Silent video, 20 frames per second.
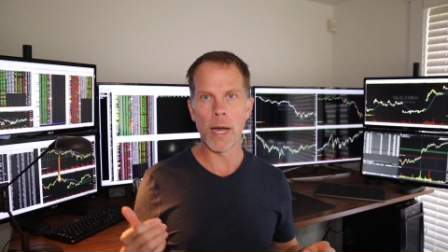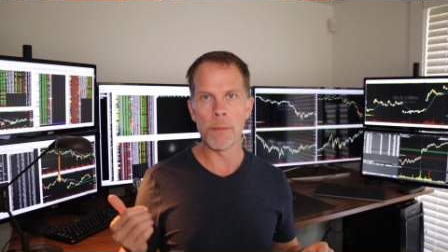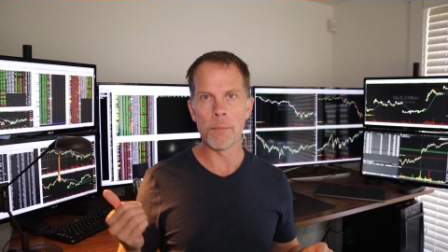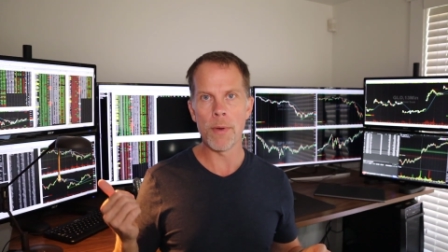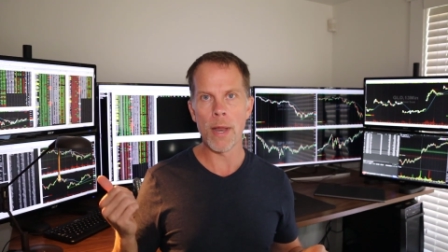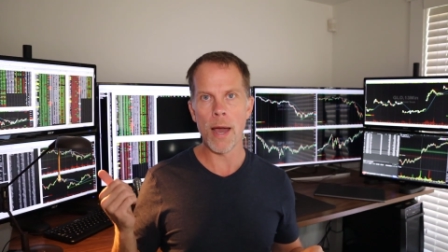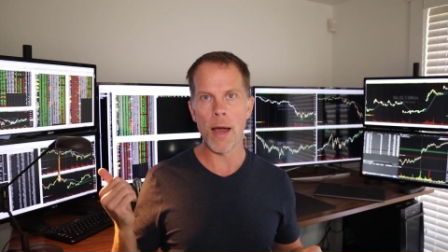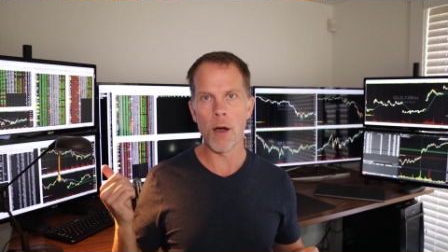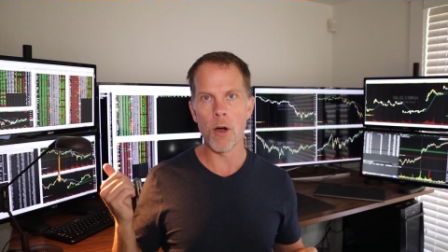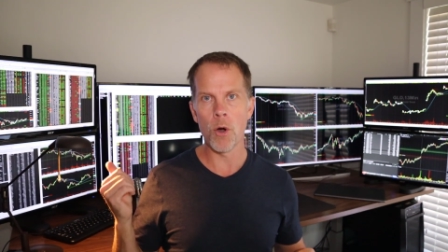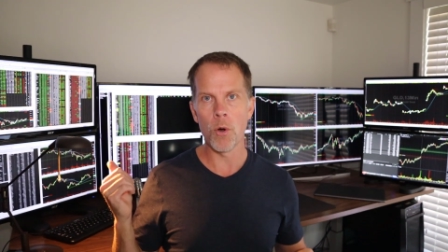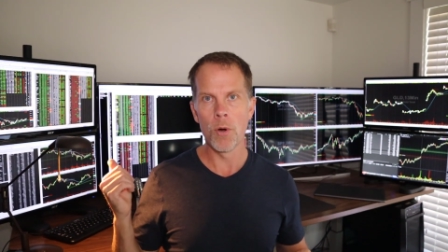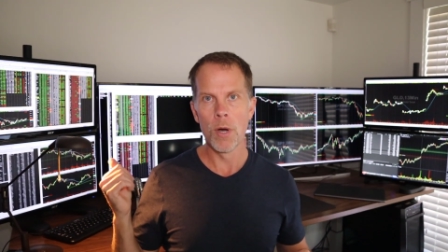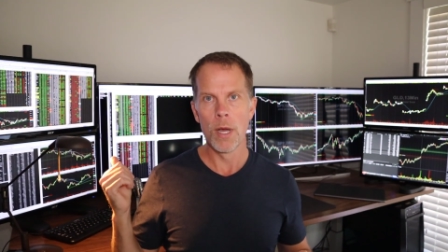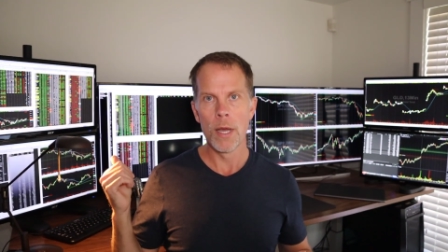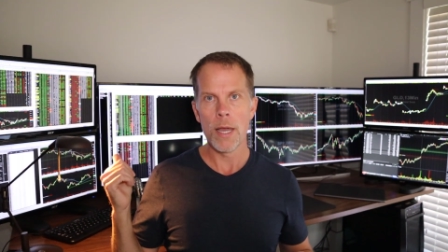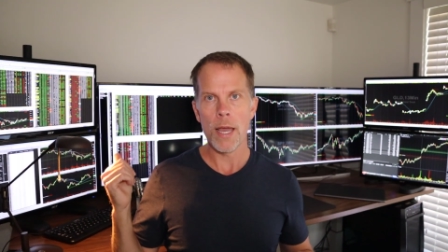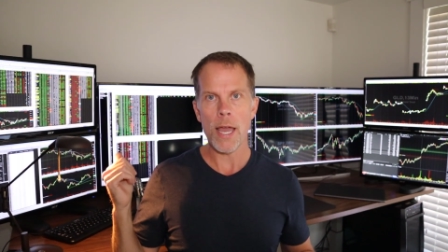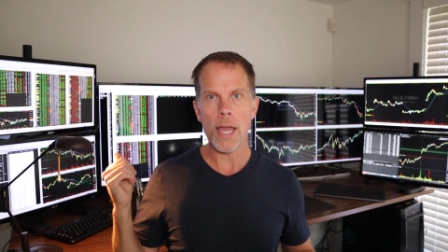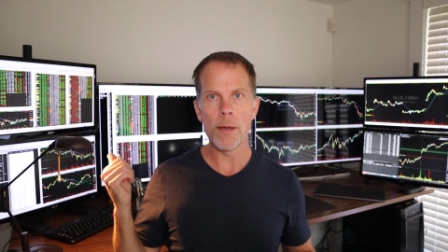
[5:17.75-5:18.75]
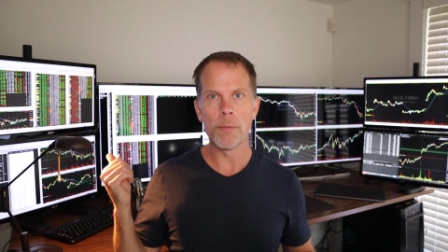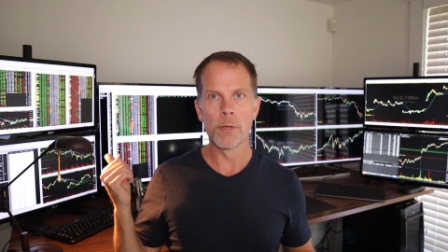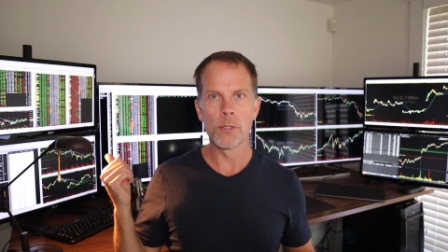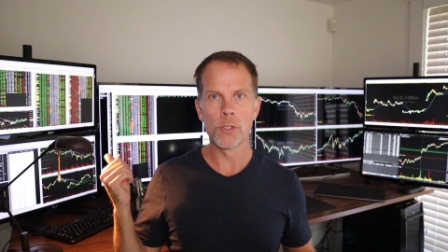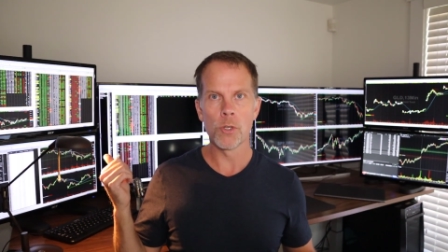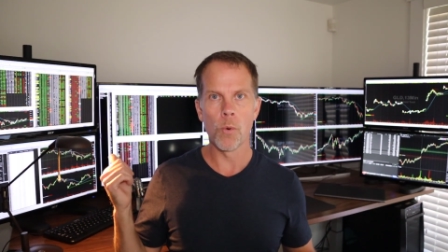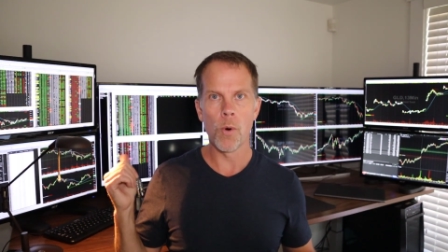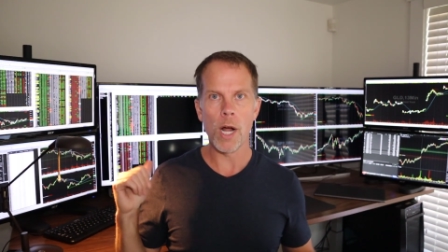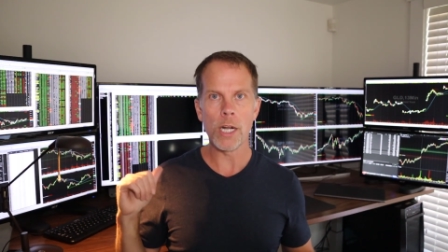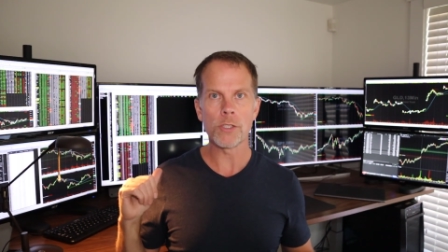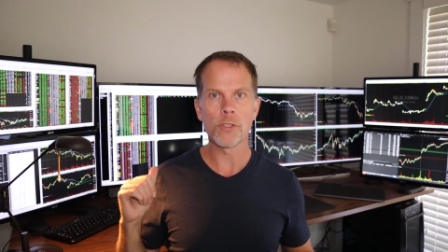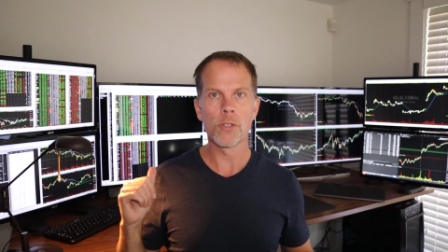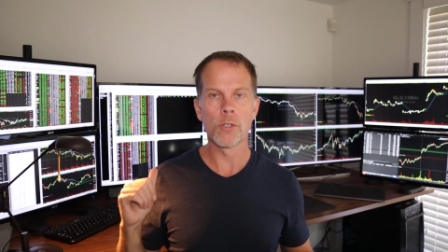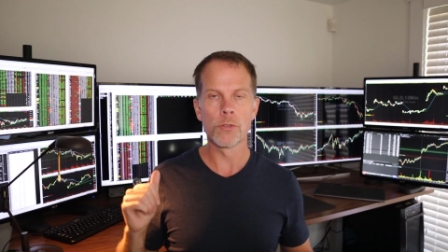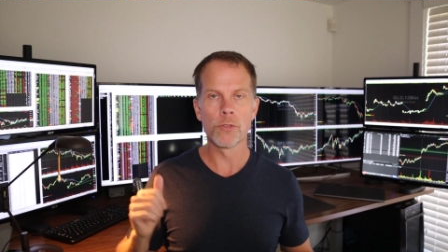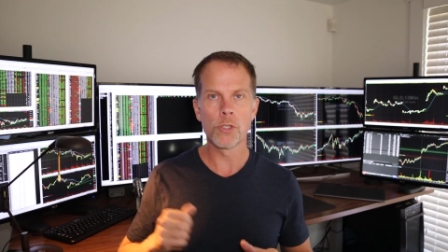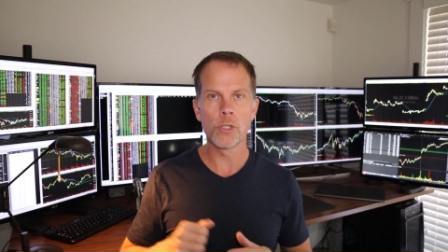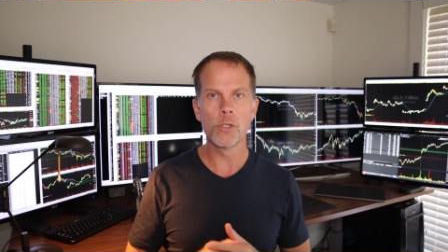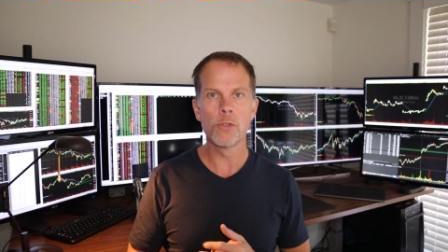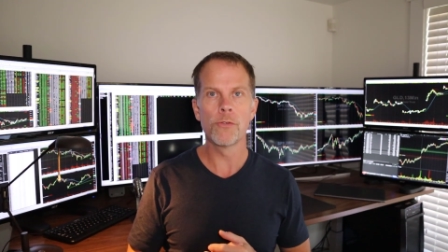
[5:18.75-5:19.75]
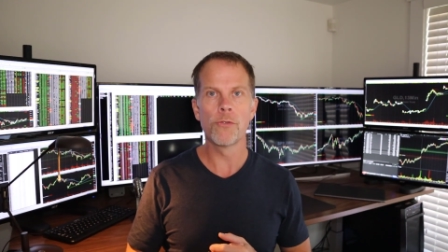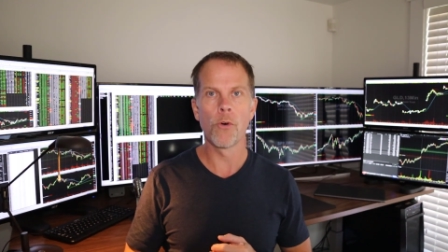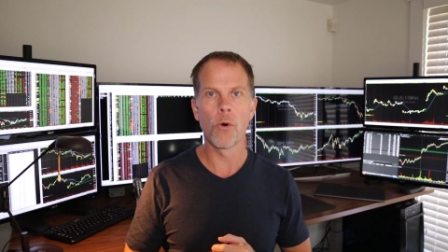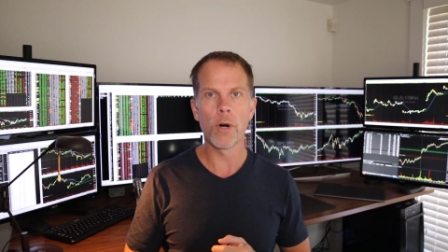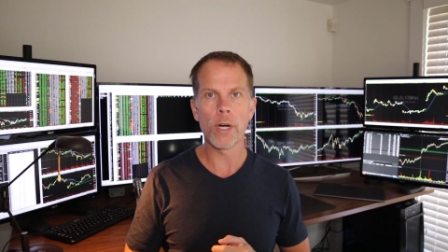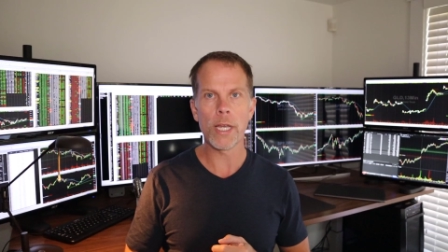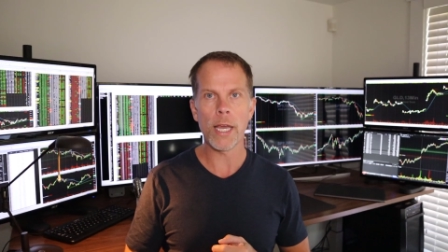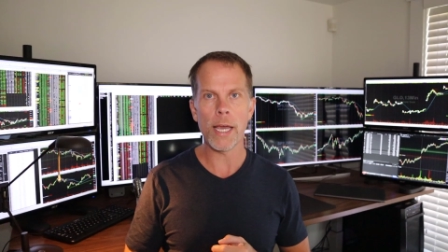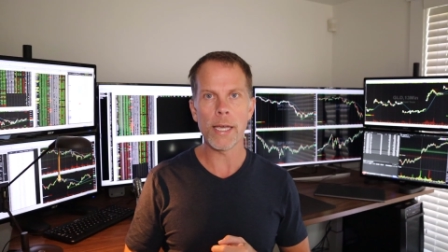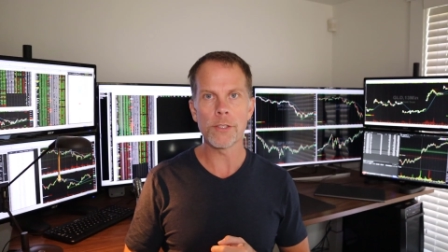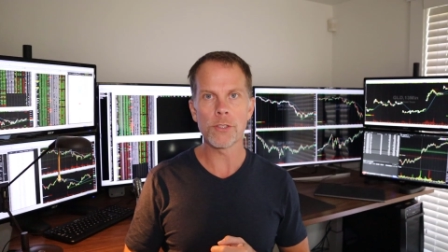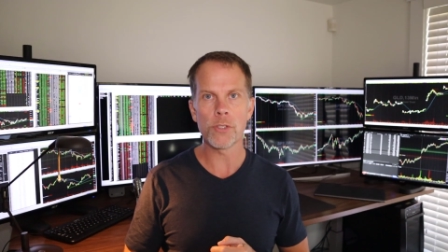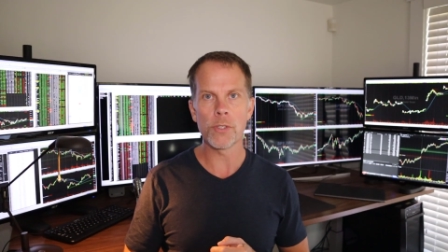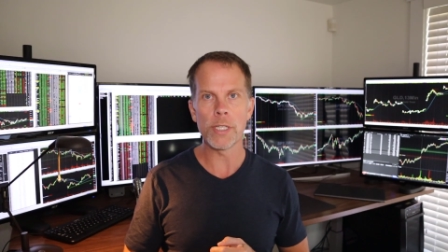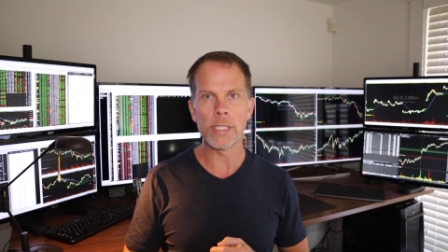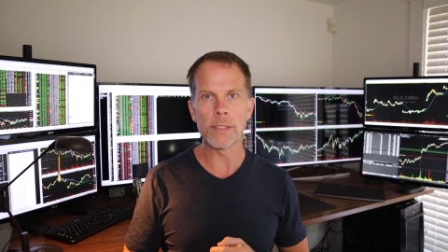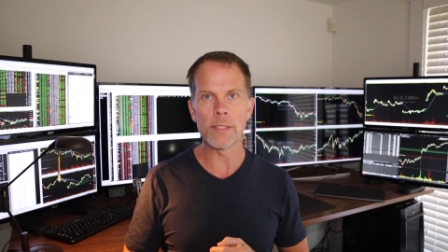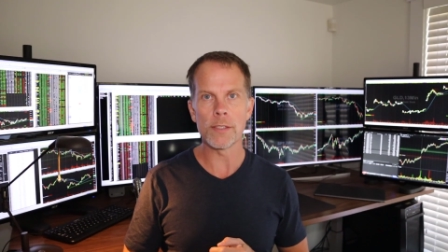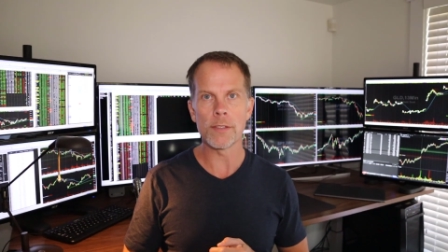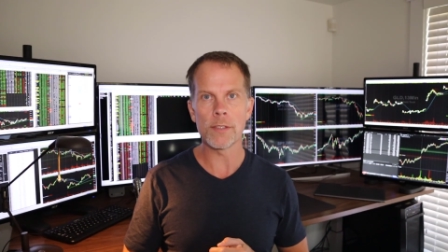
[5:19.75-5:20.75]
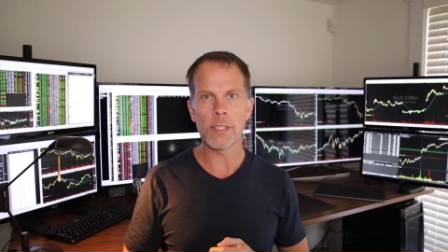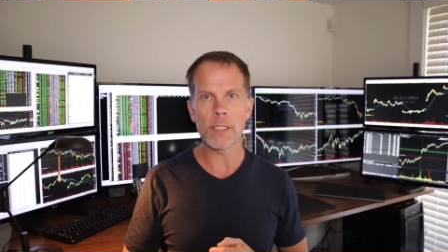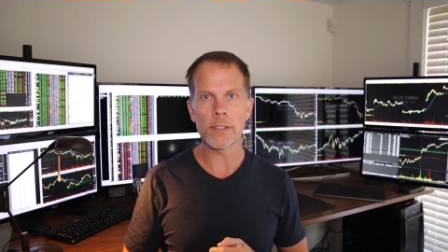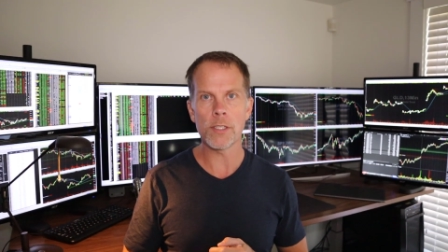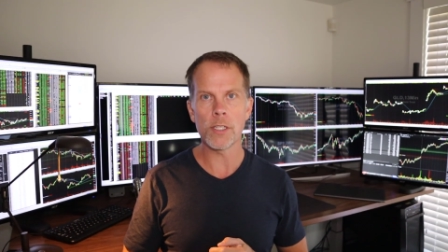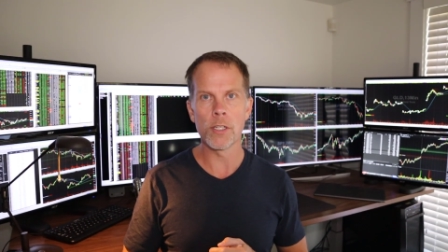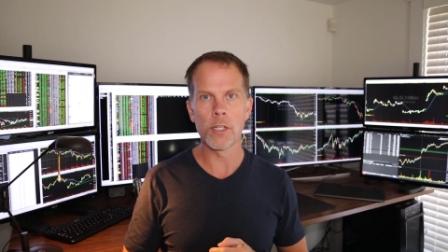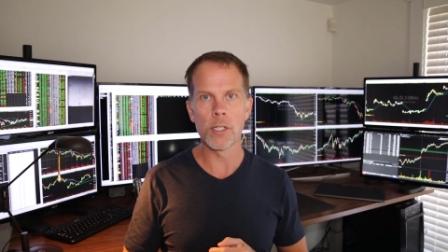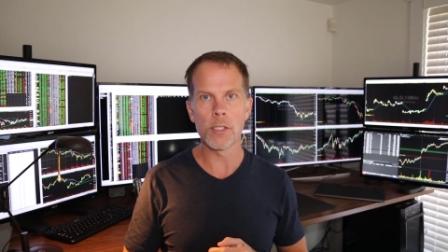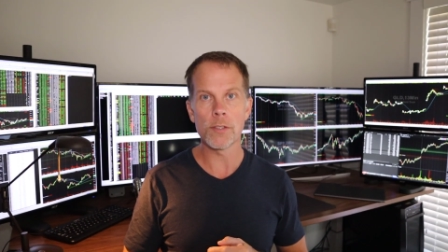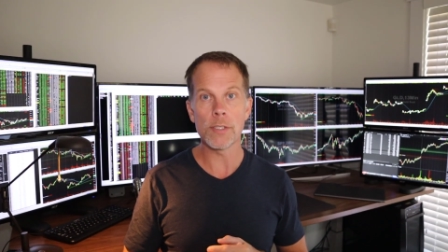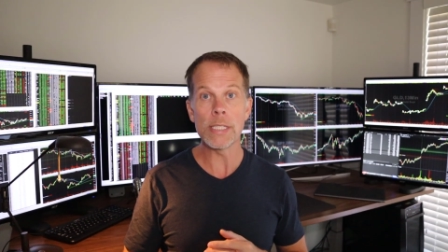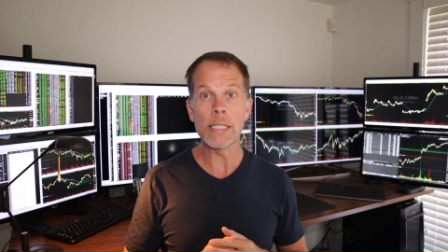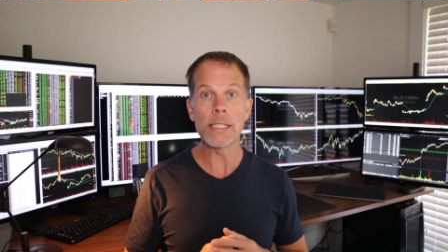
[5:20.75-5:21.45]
I'm now able to watch those two 4K screens at 60 hertz.